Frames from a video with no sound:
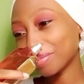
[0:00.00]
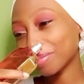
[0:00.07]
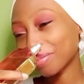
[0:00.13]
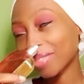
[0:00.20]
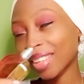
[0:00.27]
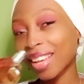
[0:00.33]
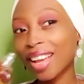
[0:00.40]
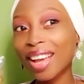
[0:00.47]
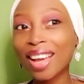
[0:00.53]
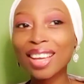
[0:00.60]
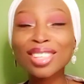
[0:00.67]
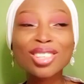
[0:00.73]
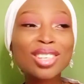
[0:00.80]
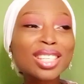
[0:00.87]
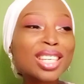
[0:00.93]
It
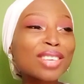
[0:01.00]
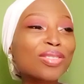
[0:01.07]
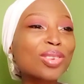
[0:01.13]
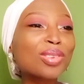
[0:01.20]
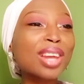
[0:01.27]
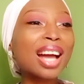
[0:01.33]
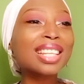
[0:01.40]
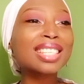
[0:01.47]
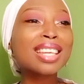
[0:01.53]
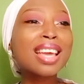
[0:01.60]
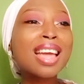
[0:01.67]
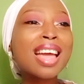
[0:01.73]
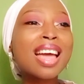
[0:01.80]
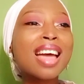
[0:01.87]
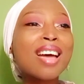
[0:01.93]
just gives you that
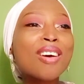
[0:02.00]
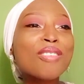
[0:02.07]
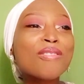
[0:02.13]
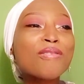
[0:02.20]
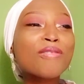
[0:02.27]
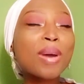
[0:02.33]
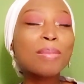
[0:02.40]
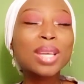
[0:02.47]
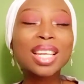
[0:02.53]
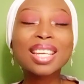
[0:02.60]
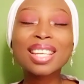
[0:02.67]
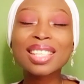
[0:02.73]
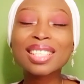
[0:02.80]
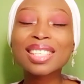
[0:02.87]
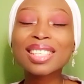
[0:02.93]

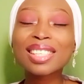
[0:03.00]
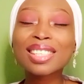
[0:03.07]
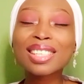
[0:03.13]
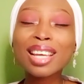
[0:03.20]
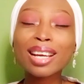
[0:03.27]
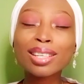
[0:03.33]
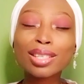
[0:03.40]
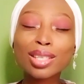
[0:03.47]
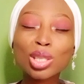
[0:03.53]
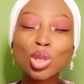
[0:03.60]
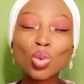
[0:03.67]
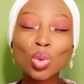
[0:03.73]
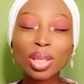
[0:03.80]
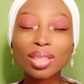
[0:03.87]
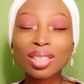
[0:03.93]
femininity, that
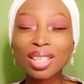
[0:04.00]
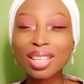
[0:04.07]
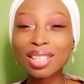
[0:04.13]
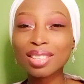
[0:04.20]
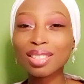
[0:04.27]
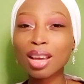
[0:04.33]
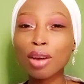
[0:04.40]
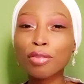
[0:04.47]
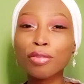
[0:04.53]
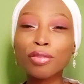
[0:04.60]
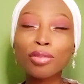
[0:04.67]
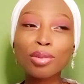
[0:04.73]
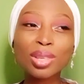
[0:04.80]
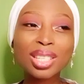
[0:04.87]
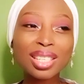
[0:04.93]
sweetness, that
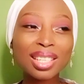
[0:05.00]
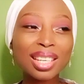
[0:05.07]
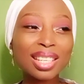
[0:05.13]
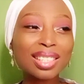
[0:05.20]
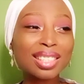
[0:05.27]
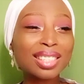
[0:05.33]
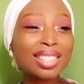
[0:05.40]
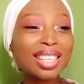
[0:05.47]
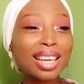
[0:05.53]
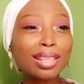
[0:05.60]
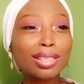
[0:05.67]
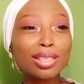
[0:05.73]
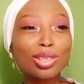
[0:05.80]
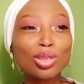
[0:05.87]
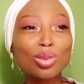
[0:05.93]
fruitiness. It gets
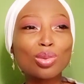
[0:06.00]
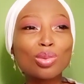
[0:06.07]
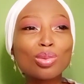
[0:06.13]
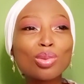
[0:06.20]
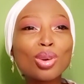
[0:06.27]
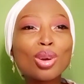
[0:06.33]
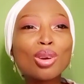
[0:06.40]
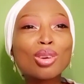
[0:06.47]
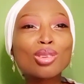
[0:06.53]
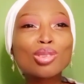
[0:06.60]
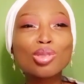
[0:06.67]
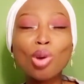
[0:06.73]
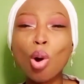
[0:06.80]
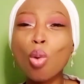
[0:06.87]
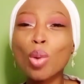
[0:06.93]
you
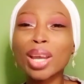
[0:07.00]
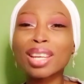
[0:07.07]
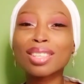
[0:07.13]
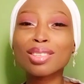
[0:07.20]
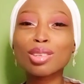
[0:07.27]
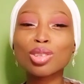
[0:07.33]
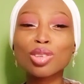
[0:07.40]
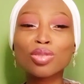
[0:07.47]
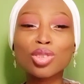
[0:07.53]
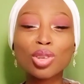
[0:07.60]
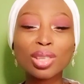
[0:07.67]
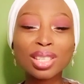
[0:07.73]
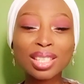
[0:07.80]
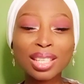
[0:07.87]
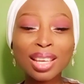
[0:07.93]
going. It's sort of
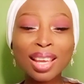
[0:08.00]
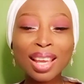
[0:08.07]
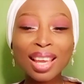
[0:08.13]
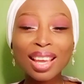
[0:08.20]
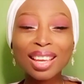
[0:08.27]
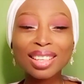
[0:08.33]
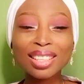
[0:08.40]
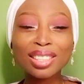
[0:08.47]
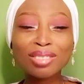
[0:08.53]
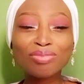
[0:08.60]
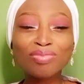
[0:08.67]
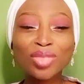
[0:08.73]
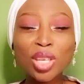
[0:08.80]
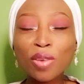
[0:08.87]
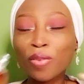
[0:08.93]
just, it
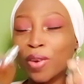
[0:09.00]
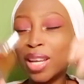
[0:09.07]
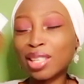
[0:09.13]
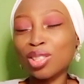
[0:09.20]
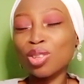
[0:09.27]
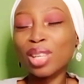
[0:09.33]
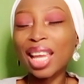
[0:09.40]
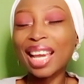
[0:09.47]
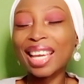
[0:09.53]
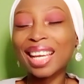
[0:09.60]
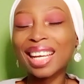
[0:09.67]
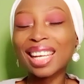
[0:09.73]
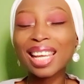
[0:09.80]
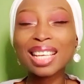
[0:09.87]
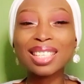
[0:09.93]
defines you like a
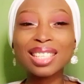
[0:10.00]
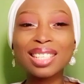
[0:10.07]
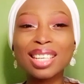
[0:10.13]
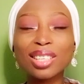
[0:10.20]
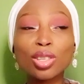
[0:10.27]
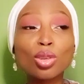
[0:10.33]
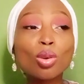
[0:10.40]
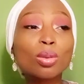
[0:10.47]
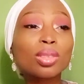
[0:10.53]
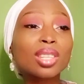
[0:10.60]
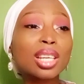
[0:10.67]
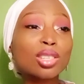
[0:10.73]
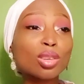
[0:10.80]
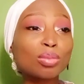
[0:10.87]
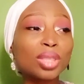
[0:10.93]
classy lady. You know, there are
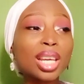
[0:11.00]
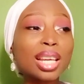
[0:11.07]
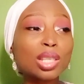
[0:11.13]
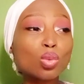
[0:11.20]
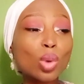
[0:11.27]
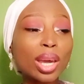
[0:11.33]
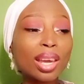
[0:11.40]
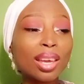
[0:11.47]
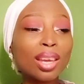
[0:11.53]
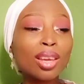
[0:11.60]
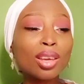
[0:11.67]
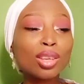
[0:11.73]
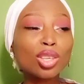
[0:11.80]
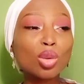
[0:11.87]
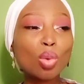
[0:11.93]
some days where
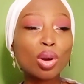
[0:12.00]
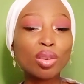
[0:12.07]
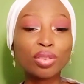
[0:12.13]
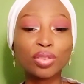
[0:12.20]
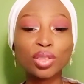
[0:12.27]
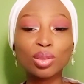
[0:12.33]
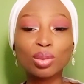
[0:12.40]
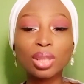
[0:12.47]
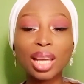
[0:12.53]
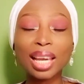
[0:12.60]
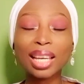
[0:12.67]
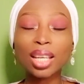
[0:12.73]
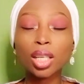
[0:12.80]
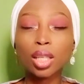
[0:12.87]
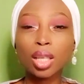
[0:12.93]
you want to feel like
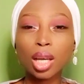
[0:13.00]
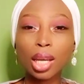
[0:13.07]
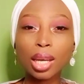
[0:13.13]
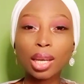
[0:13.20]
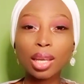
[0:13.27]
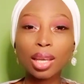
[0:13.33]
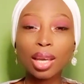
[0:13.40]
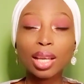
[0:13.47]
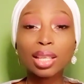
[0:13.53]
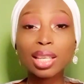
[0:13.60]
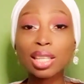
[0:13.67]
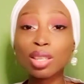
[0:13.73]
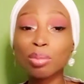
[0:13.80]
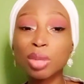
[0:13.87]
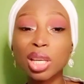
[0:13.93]
a lady. There are
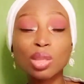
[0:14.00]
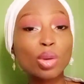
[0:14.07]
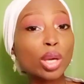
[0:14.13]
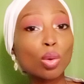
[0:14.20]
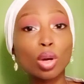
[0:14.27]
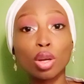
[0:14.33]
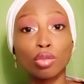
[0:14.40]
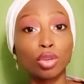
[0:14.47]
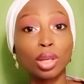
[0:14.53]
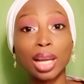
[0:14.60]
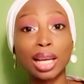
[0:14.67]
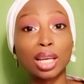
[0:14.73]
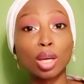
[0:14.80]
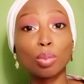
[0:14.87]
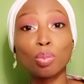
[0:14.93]
some days where you want to feel like
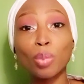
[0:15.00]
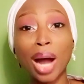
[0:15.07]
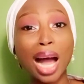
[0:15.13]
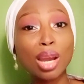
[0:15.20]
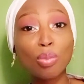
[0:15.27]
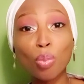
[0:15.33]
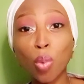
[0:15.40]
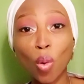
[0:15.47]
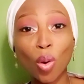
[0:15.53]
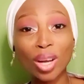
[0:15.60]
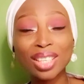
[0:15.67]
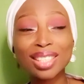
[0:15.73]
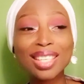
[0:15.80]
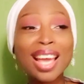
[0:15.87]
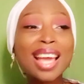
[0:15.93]
a bad boss.
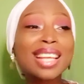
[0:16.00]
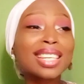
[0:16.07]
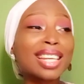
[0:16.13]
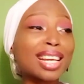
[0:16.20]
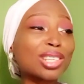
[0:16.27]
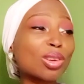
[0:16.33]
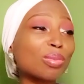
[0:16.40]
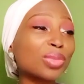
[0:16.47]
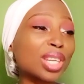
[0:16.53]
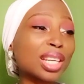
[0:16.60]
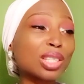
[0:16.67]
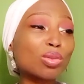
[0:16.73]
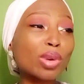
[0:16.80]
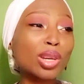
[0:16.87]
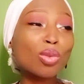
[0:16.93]
There are some days
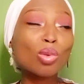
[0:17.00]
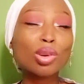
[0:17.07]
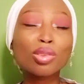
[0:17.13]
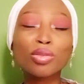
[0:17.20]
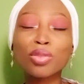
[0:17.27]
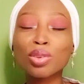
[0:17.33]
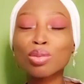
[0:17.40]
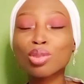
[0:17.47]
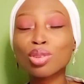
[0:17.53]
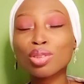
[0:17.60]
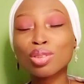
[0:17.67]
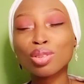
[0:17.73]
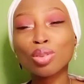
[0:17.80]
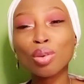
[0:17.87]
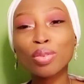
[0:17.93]
when you want to feel just
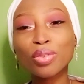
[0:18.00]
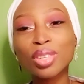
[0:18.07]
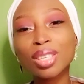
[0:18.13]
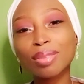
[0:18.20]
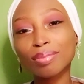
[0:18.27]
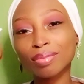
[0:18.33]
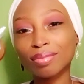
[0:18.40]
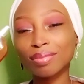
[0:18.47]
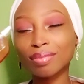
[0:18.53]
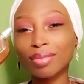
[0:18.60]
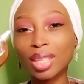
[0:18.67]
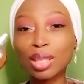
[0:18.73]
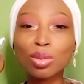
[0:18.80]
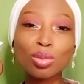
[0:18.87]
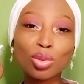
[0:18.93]
soft. This
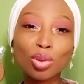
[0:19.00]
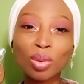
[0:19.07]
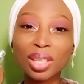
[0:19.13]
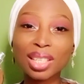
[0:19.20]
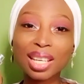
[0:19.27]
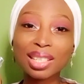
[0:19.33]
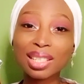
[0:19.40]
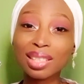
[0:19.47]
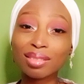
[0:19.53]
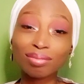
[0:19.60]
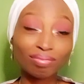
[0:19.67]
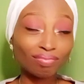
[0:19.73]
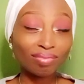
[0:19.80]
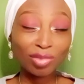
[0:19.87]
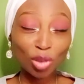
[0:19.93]
would do it as a
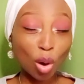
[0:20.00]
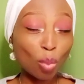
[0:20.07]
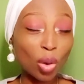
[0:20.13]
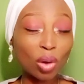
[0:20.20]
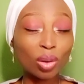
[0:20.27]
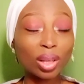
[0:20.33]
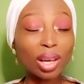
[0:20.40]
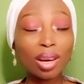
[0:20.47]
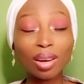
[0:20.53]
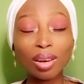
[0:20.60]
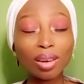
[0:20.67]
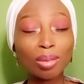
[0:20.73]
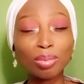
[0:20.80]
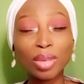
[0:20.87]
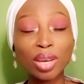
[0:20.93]
normal
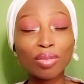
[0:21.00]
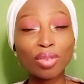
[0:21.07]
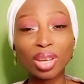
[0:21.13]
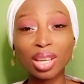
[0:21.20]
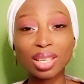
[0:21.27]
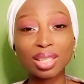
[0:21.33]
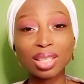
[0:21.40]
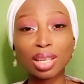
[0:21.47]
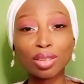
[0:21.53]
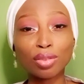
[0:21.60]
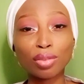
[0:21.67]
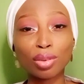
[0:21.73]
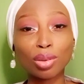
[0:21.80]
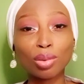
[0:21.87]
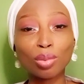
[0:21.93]
everyday scent for
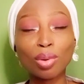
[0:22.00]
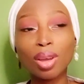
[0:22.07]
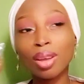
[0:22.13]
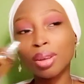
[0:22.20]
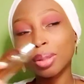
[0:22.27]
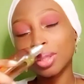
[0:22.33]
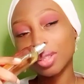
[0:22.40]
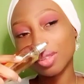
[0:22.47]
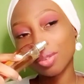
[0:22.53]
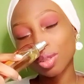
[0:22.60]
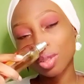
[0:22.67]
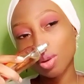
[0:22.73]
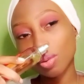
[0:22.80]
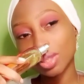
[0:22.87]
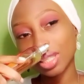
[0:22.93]
you. If you're
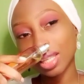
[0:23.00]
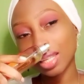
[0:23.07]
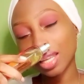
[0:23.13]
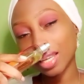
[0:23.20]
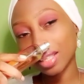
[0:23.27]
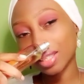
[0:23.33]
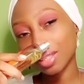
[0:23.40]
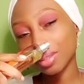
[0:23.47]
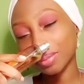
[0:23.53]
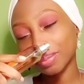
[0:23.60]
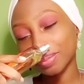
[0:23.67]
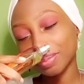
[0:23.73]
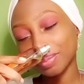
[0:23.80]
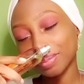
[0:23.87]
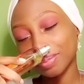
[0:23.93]
someone that likes
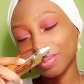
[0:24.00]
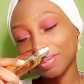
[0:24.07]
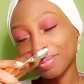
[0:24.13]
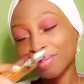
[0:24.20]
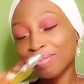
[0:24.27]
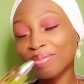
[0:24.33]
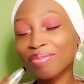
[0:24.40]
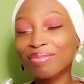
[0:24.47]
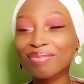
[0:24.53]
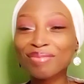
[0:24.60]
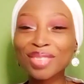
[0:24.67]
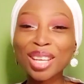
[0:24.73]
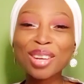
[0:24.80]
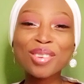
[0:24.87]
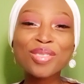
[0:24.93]

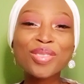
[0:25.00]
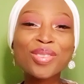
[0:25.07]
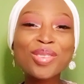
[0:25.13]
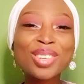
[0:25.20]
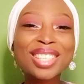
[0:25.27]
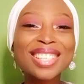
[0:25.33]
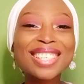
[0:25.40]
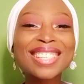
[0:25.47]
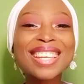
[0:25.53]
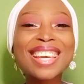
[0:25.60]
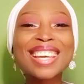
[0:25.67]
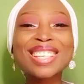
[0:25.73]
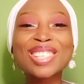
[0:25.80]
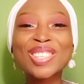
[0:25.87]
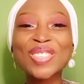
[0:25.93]
fruitiness,
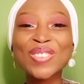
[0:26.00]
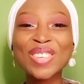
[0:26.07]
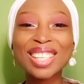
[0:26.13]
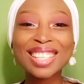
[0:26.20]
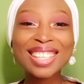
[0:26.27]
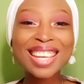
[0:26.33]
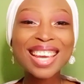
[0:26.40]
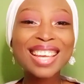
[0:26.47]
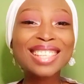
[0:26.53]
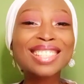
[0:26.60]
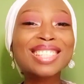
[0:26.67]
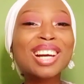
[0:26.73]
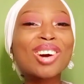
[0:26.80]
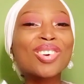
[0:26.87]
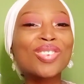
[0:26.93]
sweetness,
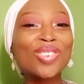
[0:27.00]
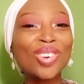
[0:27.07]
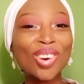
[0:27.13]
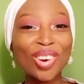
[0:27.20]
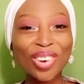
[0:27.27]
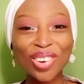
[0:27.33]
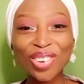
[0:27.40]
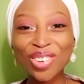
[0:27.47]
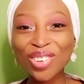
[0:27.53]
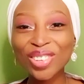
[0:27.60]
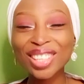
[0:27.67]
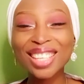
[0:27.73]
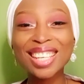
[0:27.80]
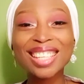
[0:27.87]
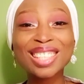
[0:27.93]
that floral
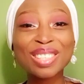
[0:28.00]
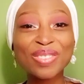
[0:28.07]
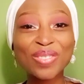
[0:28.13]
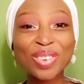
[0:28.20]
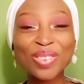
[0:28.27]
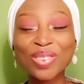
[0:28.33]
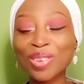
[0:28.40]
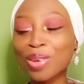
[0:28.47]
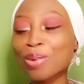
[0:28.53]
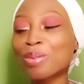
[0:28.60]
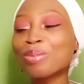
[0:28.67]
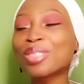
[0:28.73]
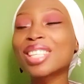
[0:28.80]
goodness in perfumes,